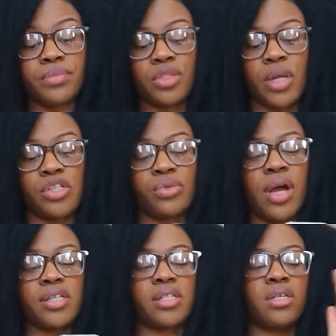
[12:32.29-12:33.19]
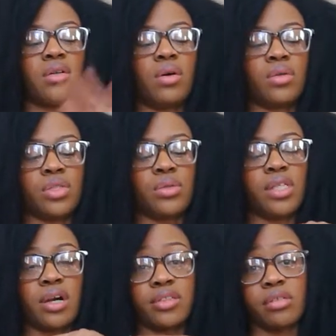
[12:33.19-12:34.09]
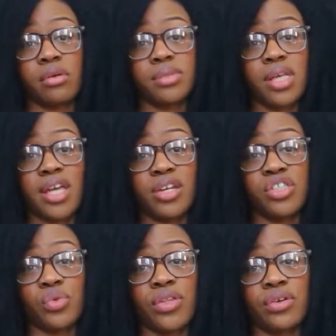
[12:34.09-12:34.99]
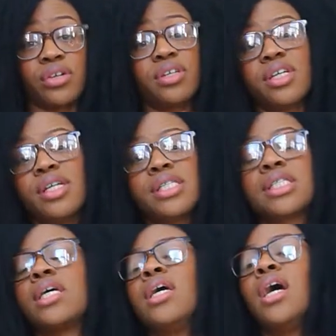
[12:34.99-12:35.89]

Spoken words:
so that you guys can also check out their website and enjoy their goodies.